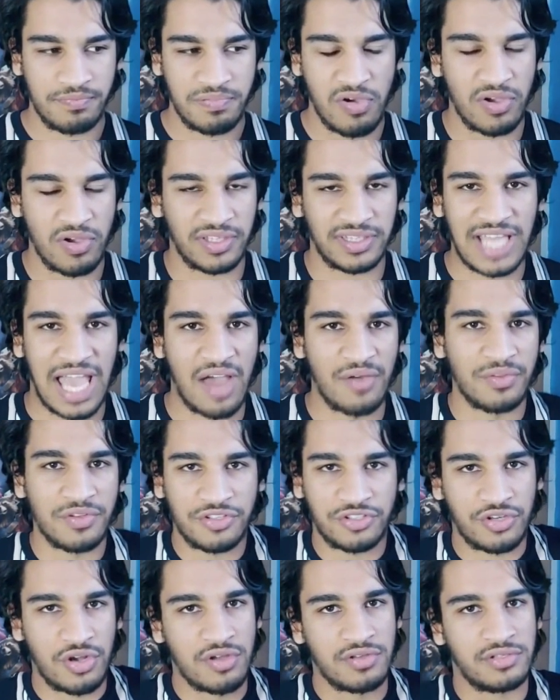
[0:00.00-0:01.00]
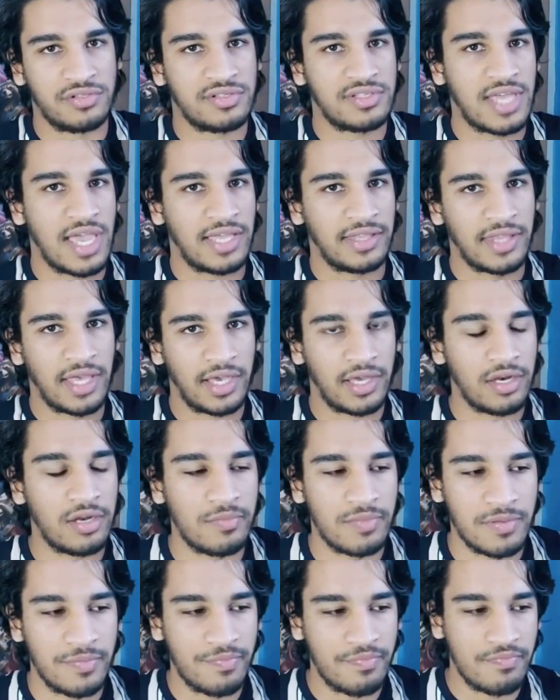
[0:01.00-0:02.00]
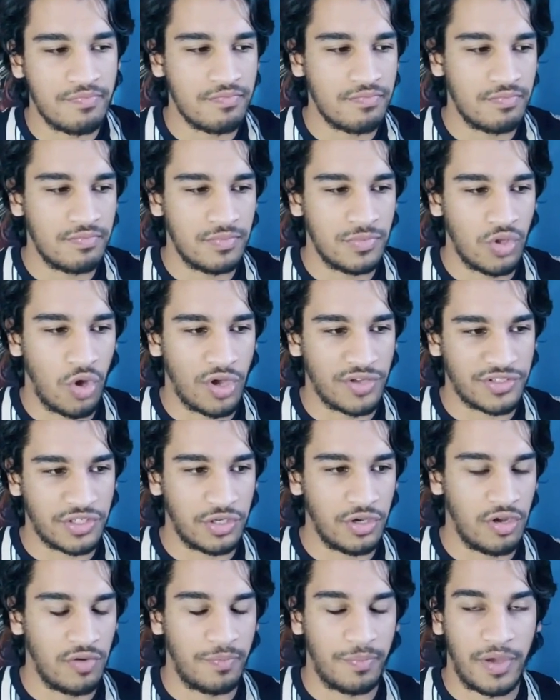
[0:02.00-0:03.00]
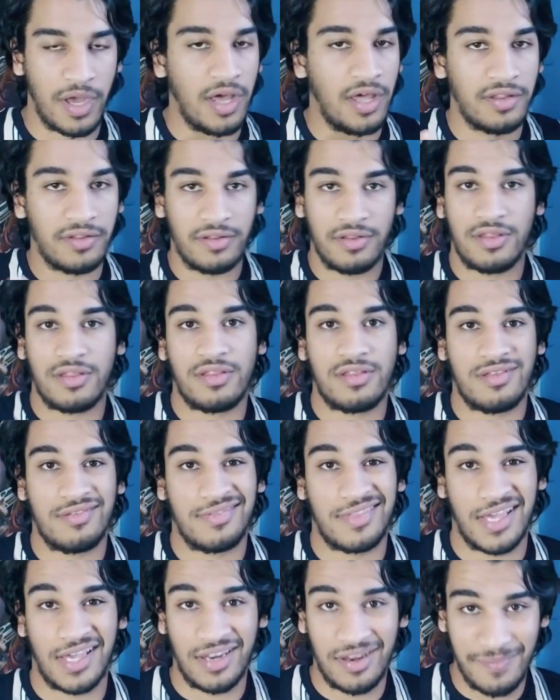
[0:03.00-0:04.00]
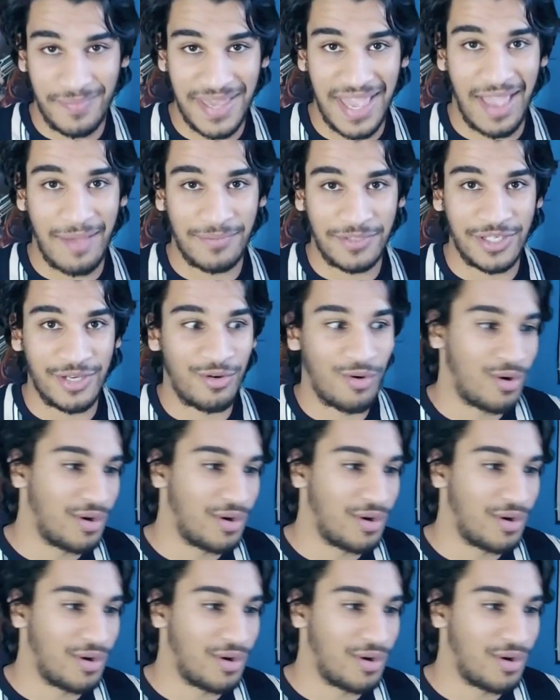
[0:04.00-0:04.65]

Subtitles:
putting down the shows and saying they're going to be not as good, but they're going to be MCU